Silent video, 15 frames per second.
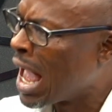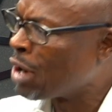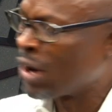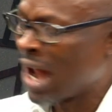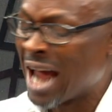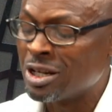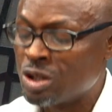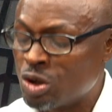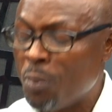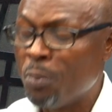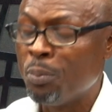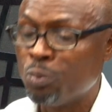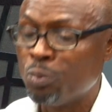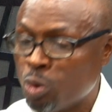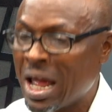and some
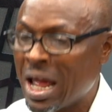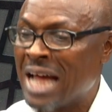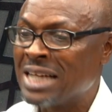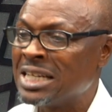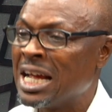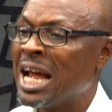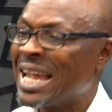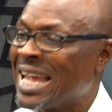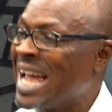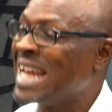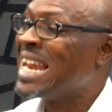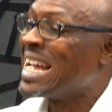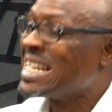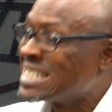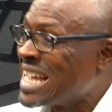lawyers get
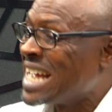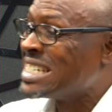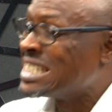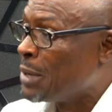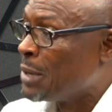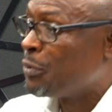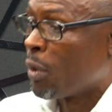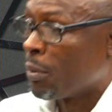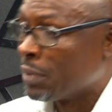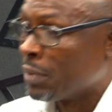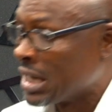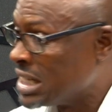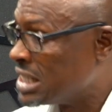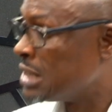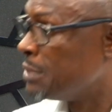their censorship from
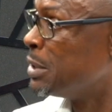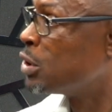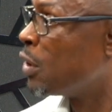this Ministry of